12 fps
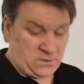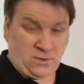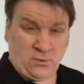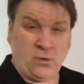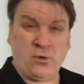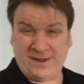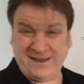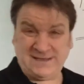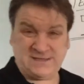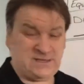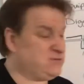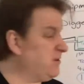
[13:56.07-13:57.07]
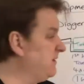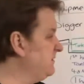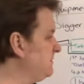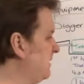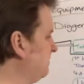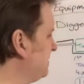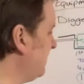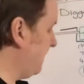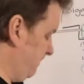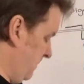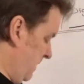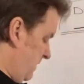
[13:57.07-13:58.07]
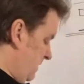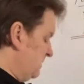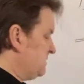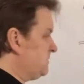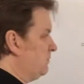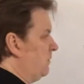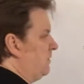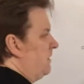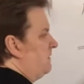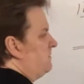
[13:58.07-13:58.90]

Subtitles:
or easy drain, come to that. So look, and